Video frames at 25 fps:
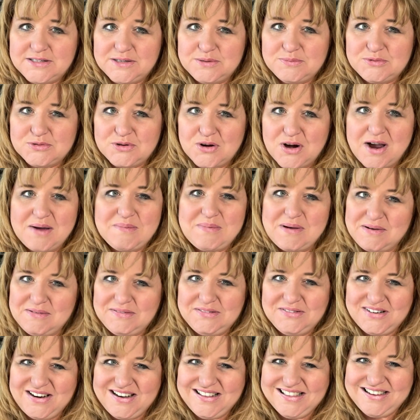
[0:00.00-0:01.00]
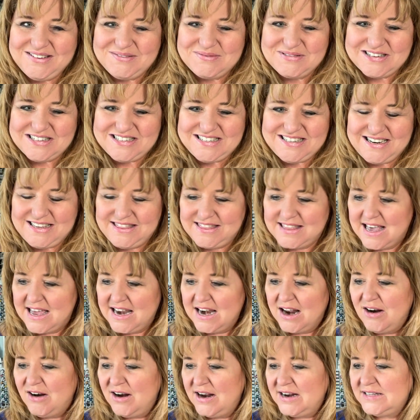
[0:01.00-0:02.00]
subscribe, I would greatly appreciate that.
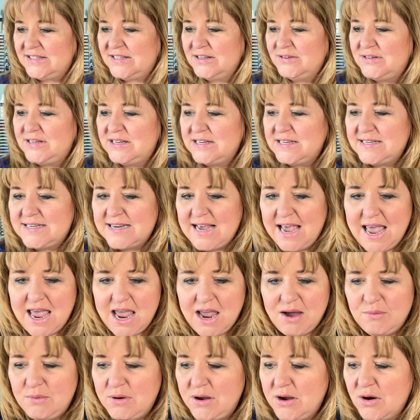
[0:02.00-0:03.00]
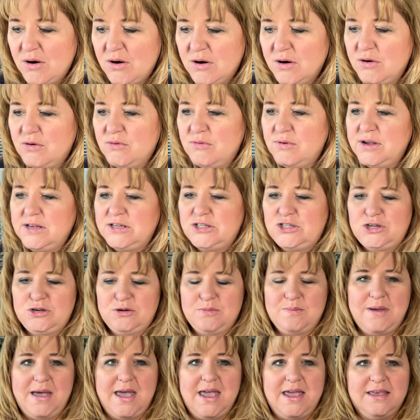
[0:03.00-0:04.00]
All right, so today we are going to
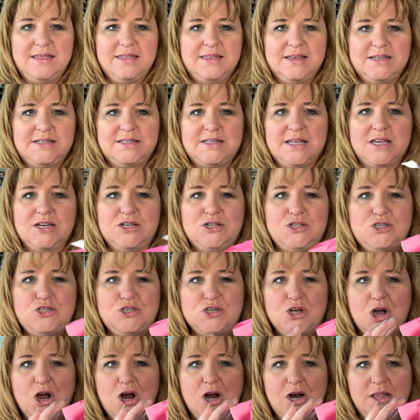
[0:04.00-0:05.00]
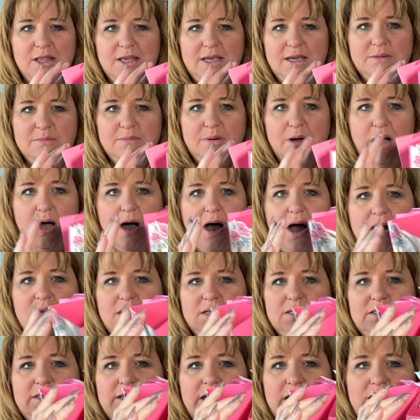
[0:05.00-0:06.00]
make this darling
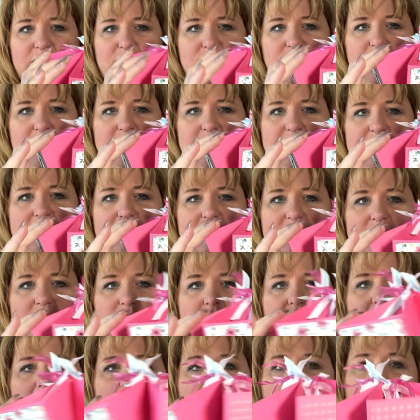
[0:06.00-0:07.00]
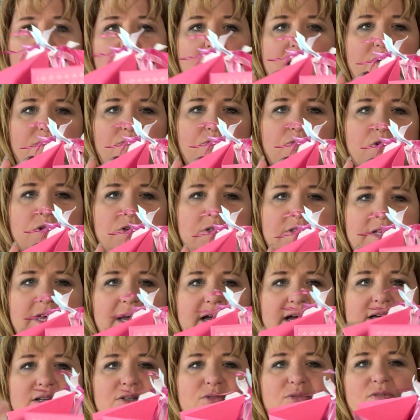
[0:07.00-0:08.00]
box. And you can see it's all four
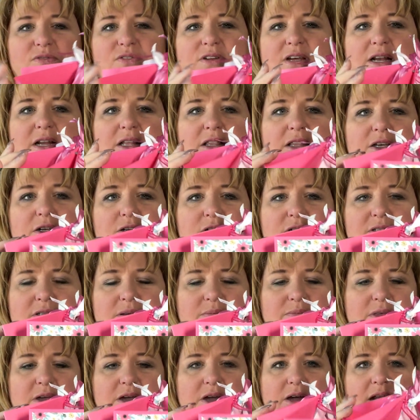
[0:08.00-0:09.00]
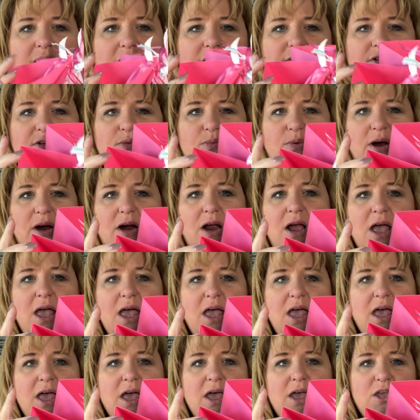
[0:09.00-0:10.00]
sides. We've done a little something on everywhere.
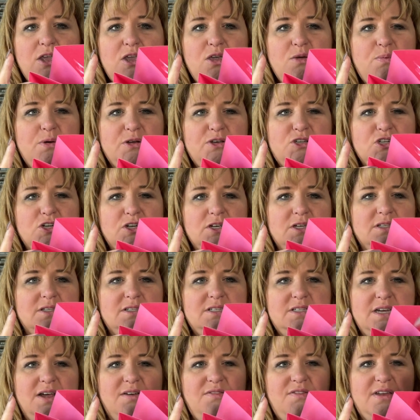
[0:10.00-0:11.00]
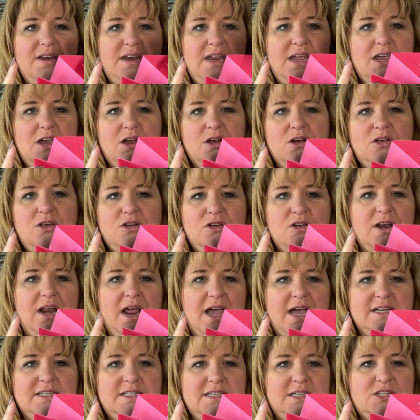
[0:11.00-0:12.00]
You put your stuff in here. You can
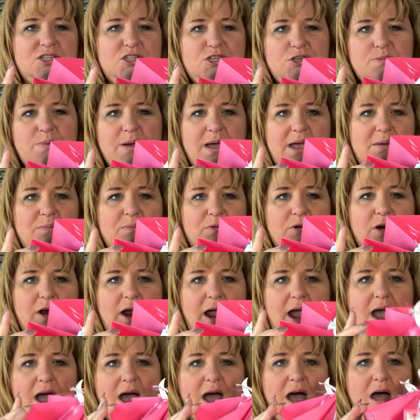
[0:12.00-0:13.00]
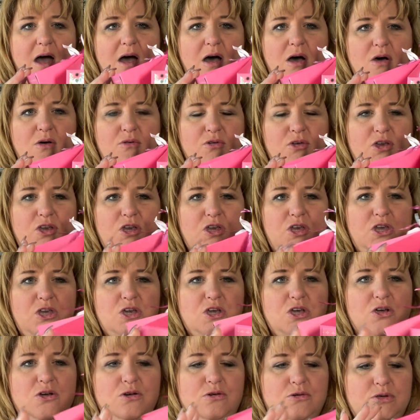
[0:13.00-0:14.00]
add tissue paper. How
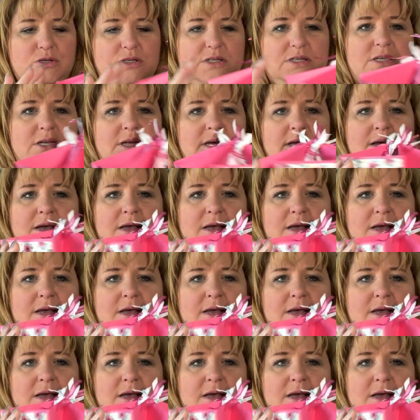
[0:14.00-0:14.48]
cute